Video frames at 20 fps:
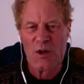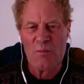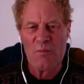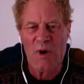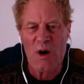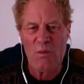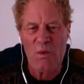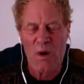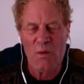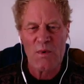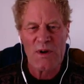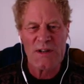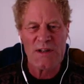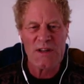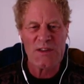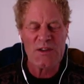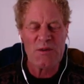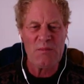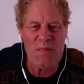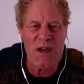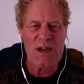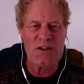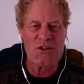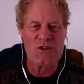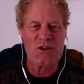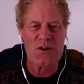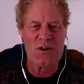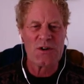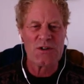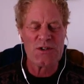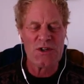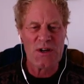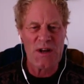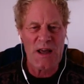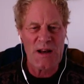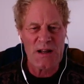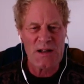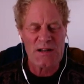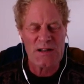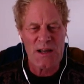But when we did the major
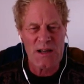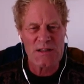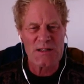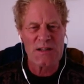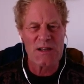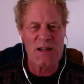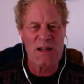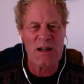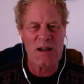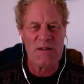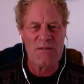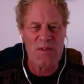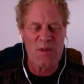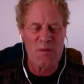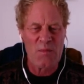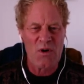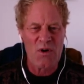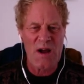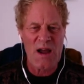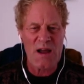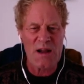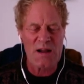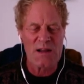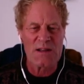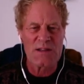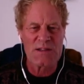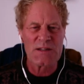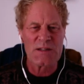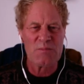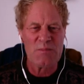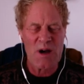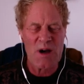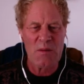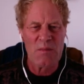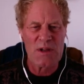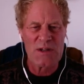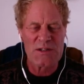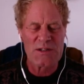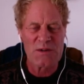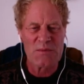genetic testing of the Paracas and
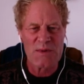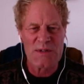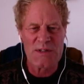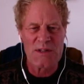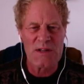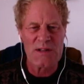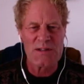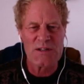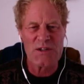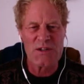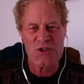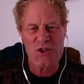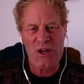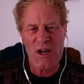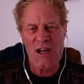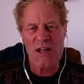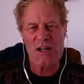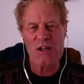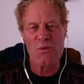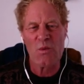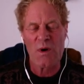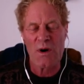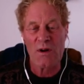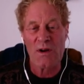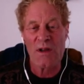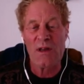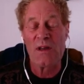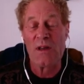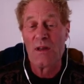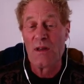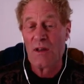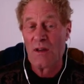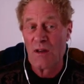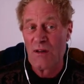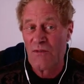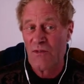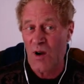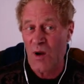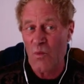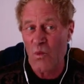published the results in January,
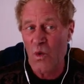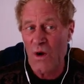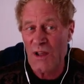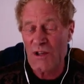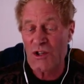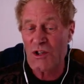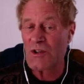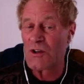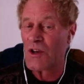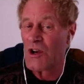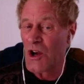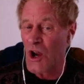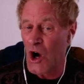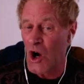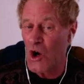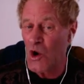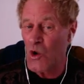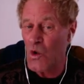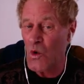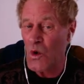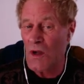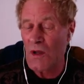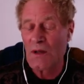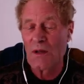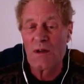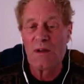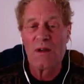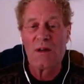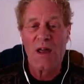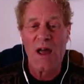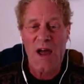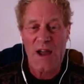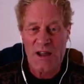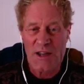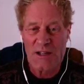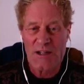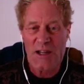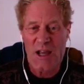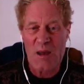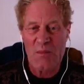from which no
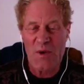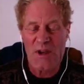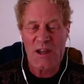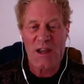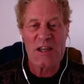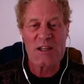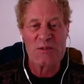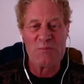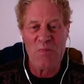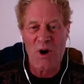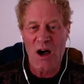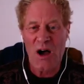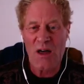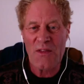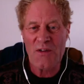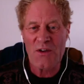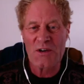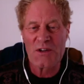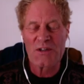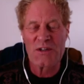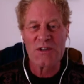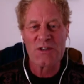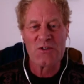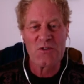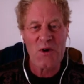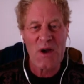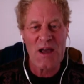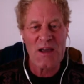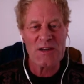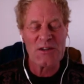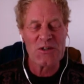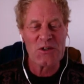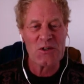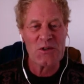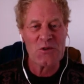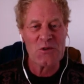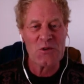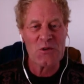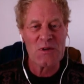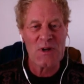academic has bothered to try
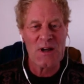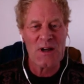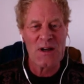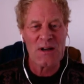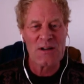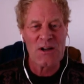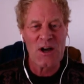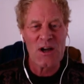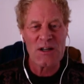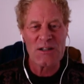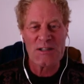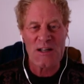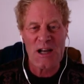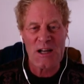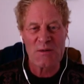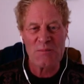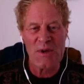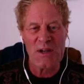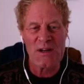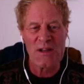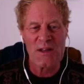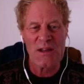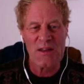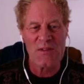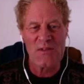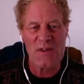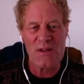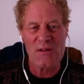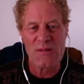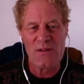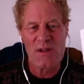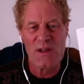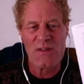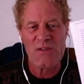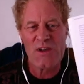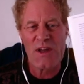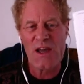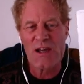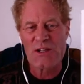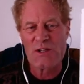to contact me to get
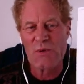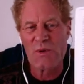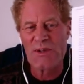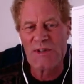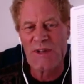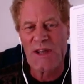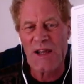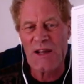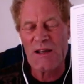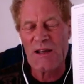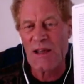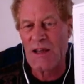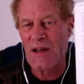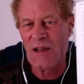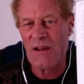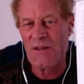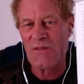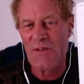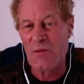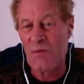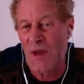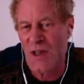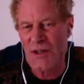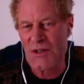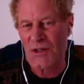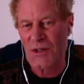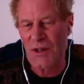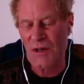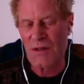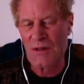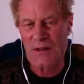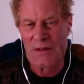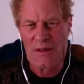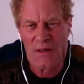the actual data and information.